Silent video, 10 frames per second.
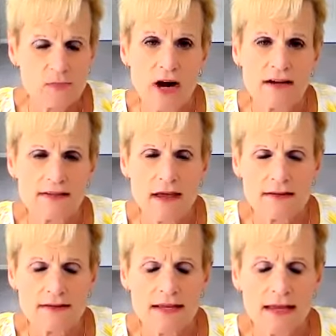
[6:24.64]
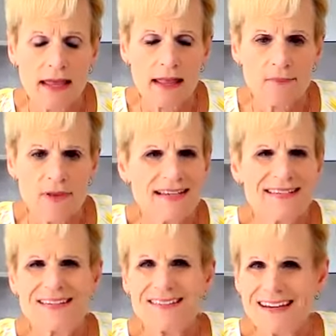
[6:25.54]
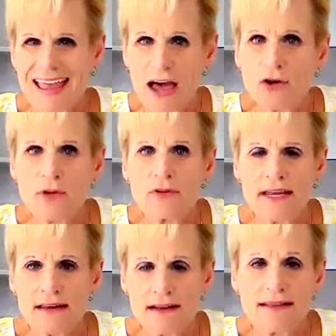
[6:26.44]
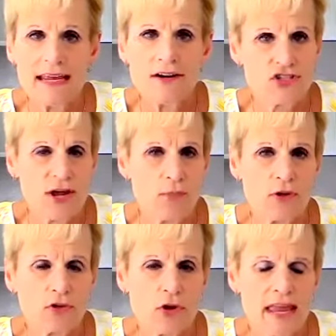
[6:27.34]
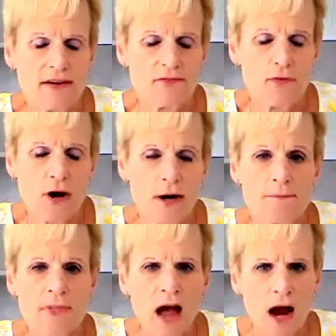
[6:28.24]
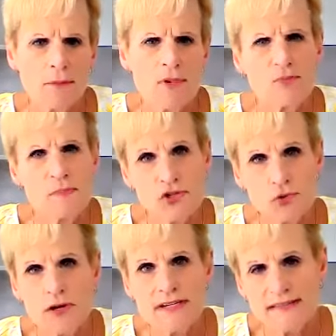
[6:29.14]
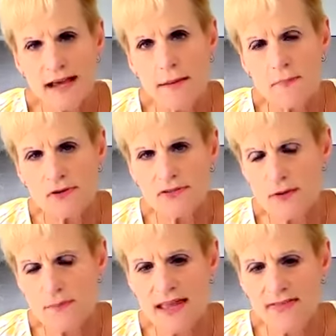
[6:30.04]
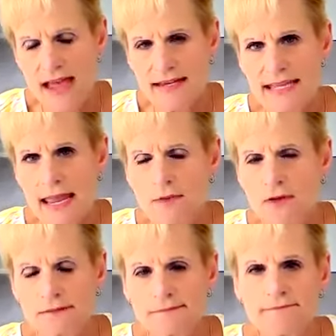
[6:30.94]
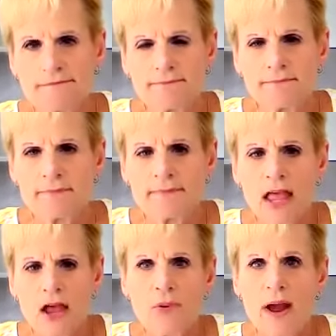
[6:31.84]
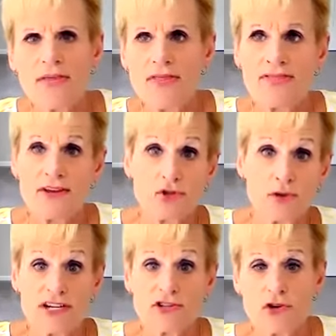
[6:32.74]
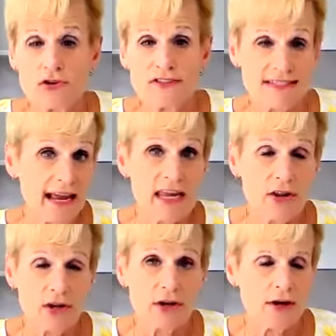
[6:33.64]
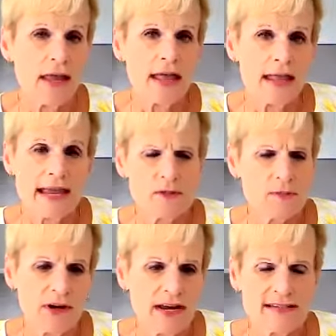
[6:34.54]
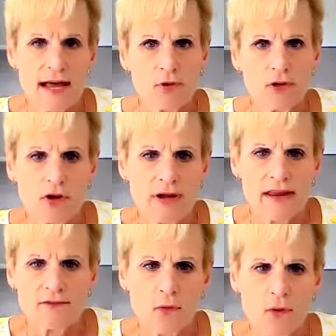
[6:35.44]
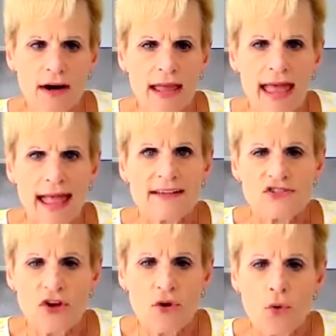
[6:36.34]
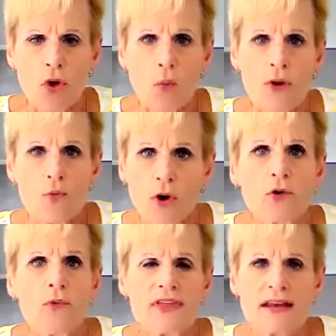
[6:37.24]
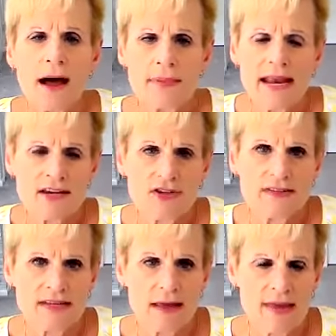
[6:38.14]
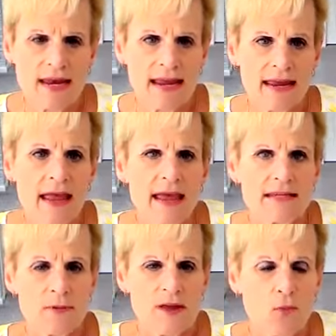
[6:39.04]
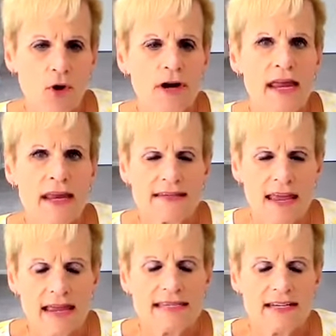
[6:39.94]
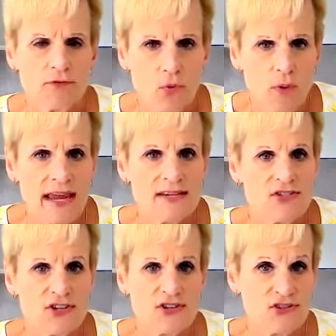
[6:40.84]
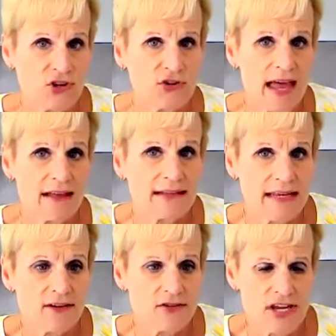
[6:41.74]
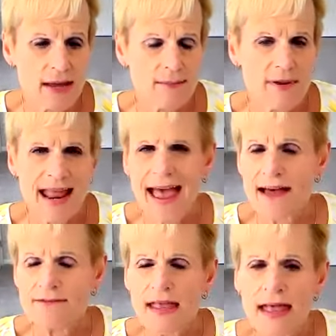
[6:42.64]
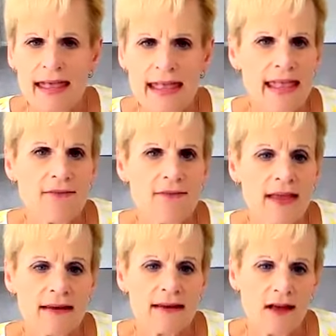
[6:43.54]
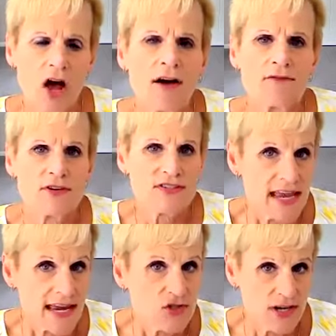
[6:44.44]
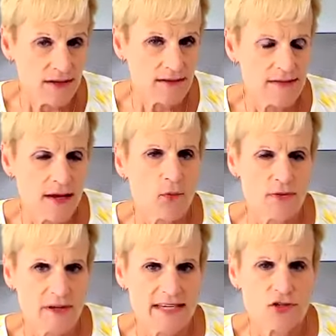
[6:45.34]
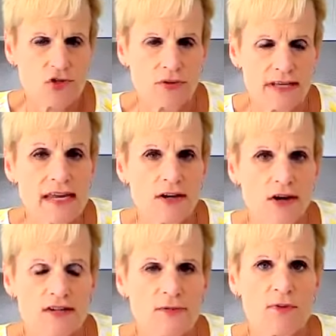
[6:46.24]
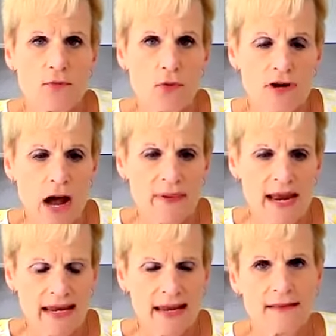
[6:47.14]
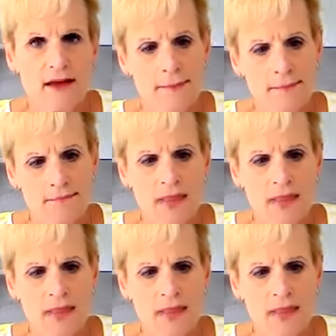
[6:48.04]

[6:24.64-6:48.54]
process because this is accountable leadership. We're looking for our most mature disciples to be at that table, rather than the traditional secular experience that we're looking for. And so we work with the nominations committee to be working in different ways to discern that leadership and have even conversations with potential leaders before nominating them.